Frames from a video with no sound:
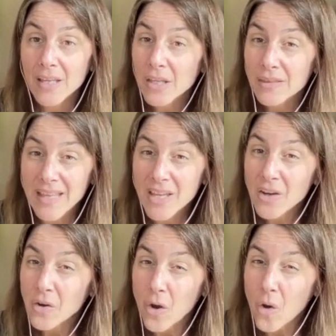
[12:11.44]
they
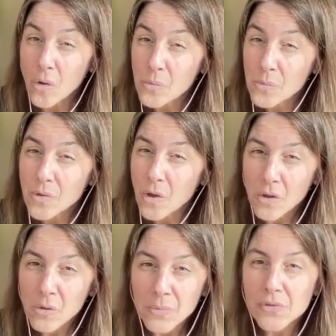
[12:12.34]
are
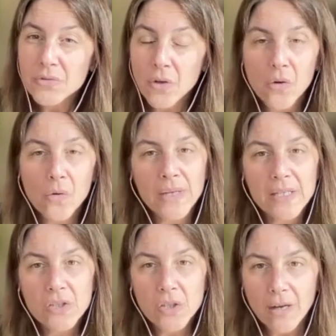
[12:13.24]
almost
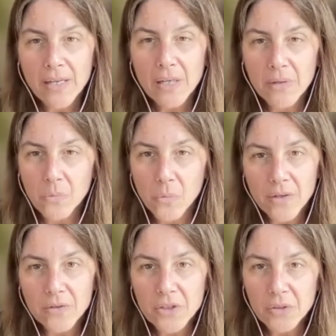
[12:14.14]
always talking with one
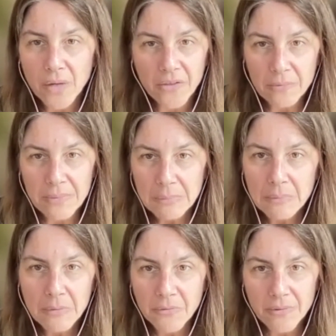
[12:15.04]
or two other people
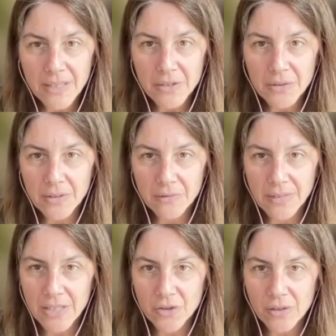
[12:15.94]
before they do a
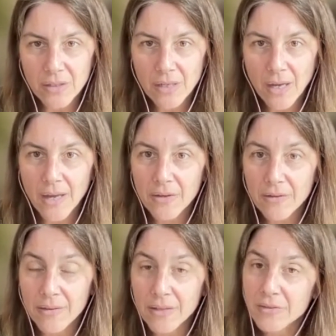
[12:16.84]
donation, either
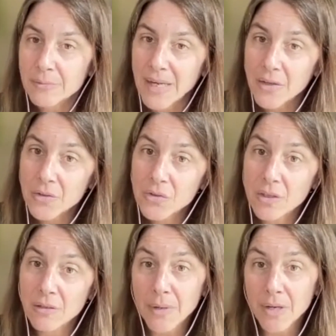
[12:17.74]
their spouse,
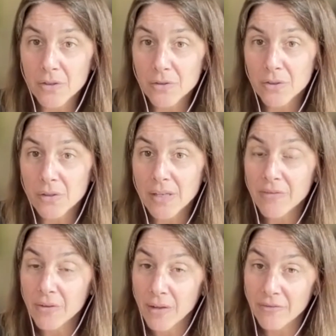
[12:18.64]
their partner. If
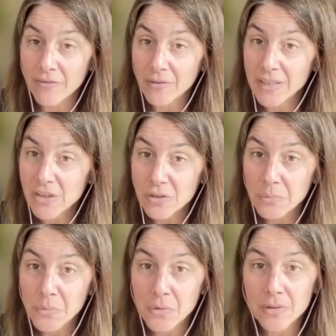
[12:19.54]
they're on a foundation
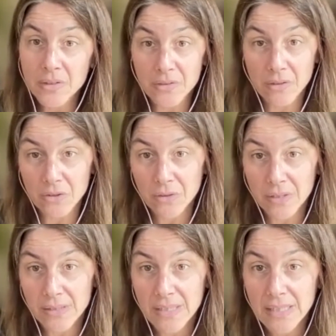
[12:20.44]
board, there's other
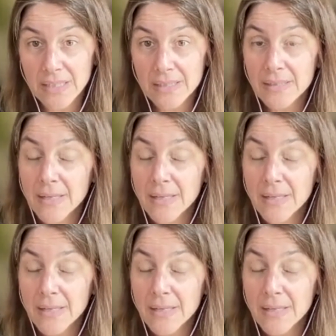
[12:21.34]
trustees.